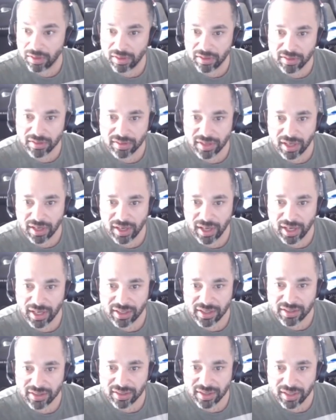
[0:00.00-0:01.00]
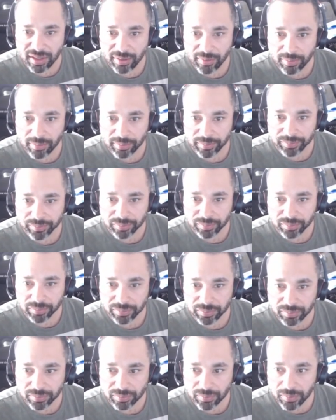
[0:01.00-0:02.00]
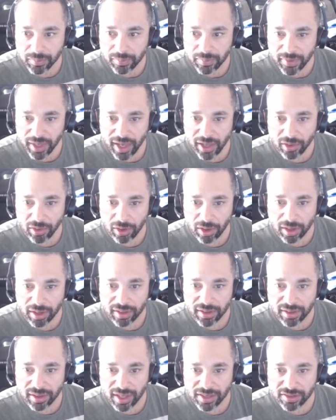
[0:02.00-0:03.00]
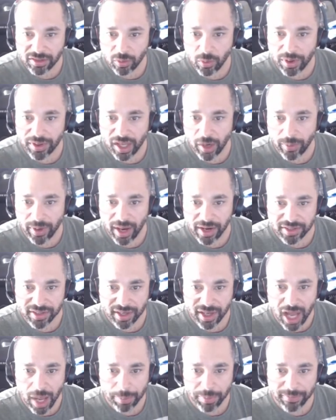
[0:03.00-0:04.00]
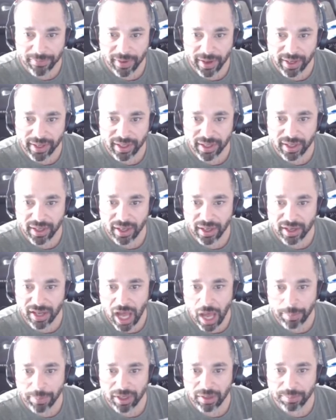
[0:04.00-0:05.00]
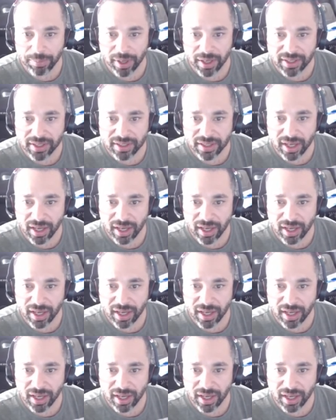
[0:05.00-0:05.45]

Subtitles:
set HC. And look, that's the one that we actually copied, but